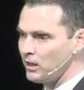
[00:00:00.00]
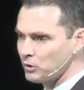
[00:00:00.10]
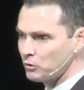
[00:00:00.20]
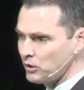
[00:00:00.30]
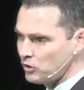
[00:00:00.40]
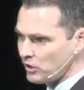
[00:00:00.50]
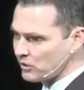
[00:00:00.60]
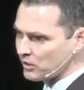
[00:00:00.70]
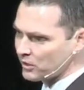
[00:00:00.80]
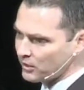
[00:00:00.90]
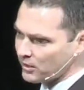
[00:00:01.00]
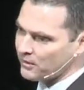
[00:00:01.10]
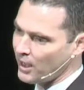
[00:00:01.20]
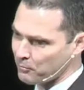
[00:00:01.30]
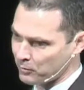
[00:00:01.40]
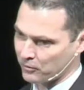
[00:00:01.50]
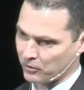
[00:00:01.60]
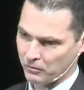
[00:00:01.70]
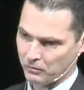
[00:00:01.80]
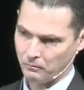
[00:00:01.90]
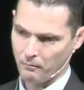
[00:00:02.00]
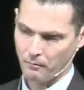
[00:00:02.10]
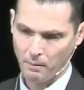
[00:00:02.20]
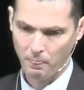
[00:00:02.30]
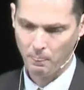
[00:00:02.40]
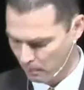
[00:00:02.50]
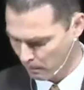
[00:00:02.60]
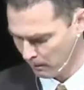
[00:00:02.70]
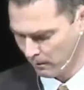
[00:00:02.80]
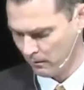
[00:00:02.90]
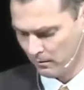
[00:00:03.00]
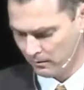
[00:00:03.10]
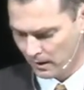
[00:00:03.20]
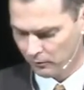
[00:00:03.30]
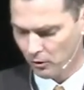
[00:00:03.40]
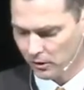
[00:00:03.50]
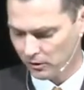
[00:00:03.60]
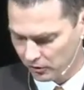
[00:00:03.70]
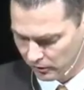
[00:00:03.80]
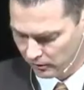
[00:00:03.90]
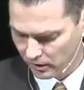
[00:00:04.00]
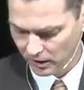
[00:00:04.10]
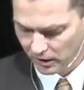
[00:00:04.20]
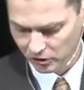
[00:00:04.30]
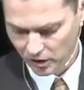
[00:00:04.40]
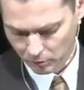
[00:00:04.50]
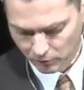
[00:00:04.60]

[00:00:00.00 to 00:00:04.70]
between Jesus and the disciples. Now notice the next couple